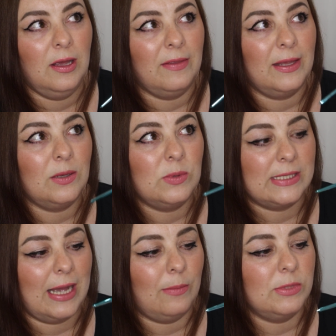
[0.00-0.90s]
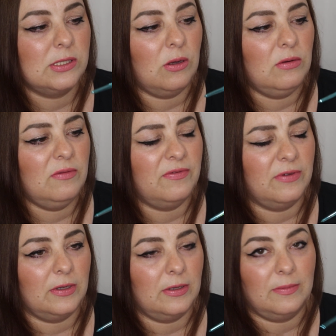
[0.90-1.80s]
I think it was Amazon,
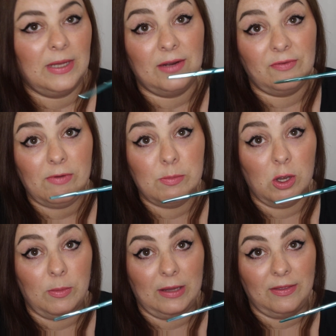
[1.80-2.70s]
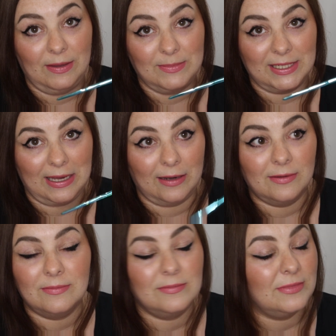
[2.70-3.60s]
for like very mermaid themed again.